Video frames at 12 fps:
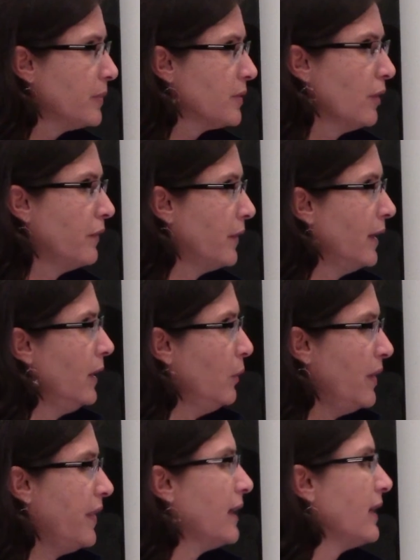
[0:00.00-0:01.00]
So if
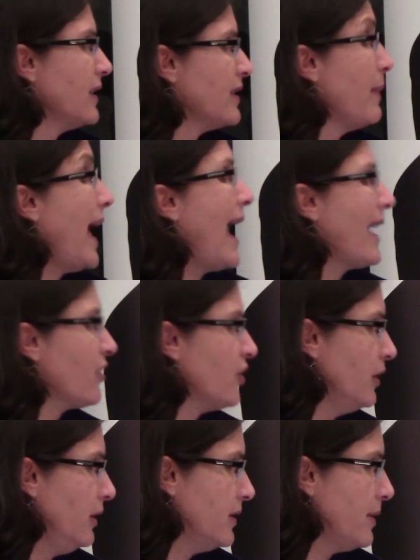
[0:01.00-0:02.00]
we think that some
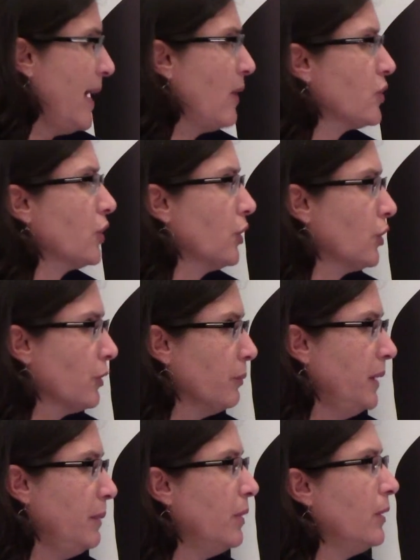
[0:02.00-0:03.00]
action somehow is going to
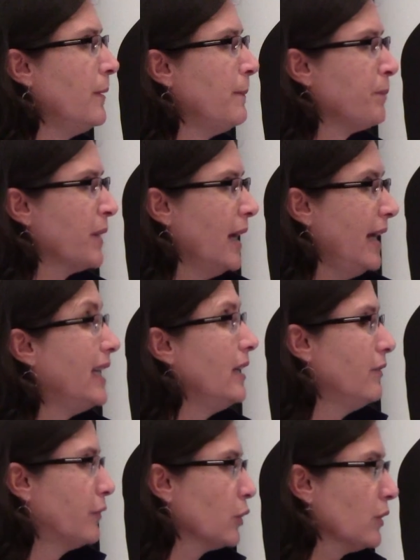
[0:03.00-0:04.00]
hurt people
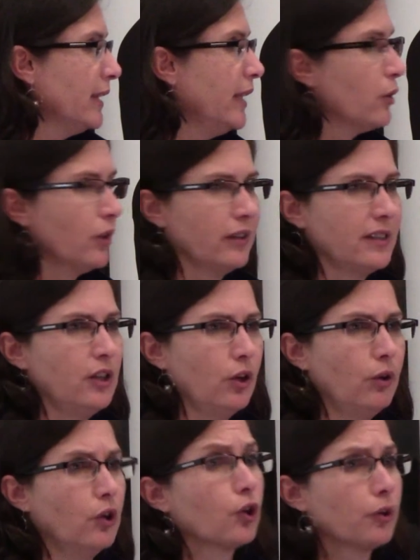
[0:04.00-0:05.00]
inadvertently, or it's,
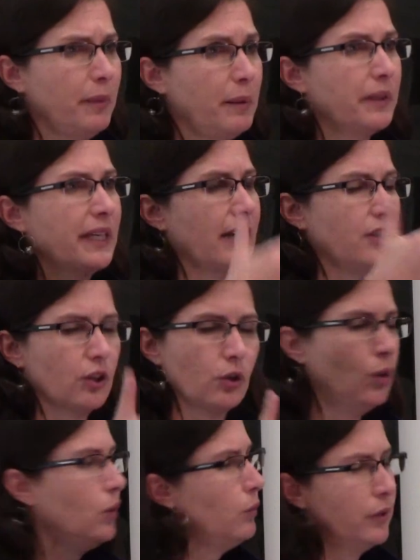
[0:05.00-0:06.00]
you hurt people to get to your
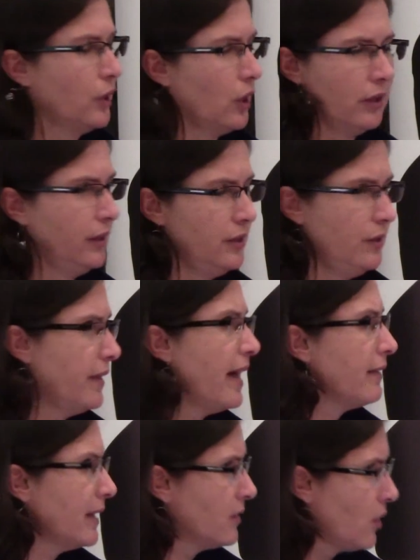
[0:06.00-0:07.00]
goal, we're not going to do
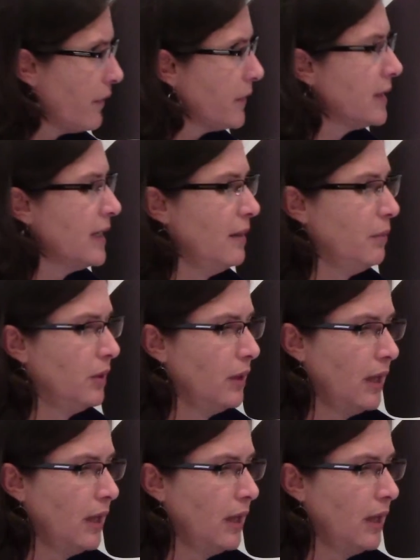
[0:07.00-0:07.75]
that. That's off the table.